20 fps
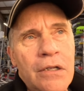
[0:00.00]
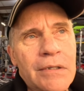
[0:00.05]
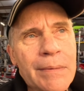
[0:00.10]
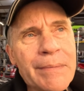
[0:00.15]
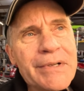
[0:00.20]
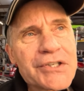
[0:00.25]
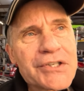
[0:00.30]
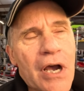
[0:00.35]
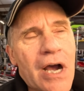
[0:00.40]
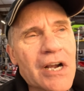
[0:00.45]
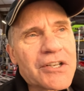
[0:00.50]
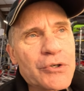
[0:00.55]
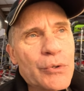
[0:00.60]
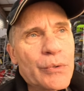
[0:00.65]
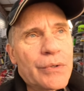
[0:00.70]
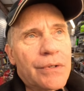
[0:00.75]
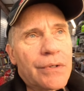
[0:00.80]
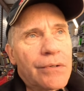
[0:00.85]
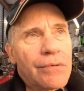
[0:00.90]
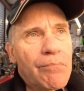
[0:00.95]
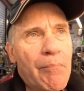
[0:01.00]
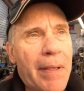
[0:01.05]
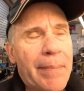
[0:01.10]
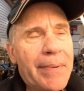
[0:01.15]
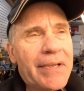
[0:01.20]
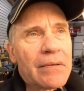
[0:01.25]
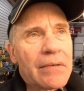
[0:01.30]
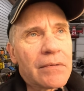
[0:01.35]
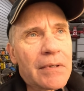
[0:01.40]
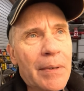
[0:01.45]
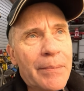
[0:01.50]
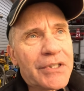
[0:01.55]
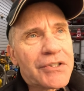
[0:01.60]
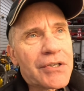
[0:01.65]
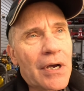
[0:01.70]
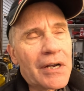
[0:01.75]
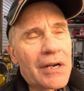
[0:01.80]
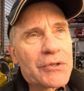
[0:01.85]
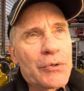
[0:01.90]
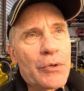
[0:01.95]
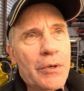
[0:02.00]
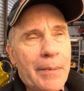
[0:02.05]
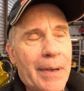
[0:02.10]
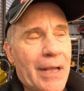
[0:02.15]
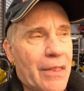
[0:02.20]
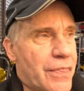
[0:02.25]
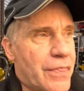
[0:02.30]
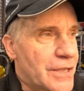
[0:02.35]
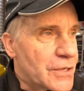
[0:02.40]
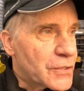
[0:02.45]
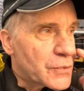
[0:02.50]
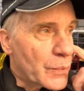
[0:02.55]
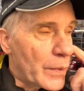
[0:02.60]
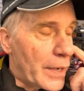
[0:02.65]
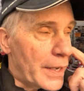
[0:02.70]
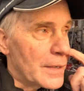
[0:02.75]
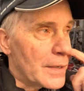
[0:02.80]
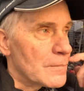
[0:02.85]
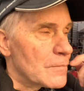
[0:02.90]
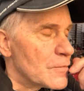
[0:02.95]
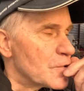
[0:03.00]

let me talk to it about this way.